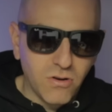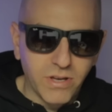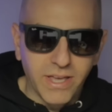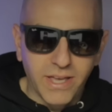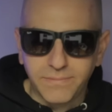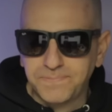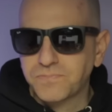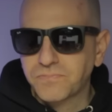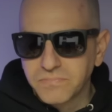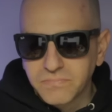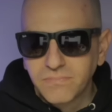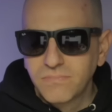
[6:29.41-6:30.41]
token
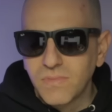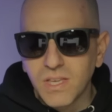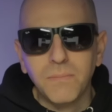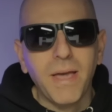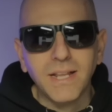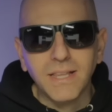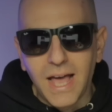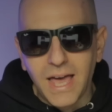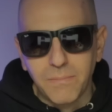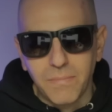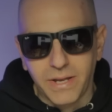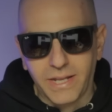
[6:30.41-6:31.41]
made a
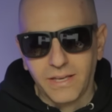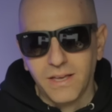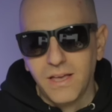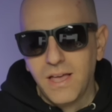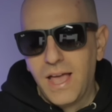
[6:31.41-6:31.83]
lot of money,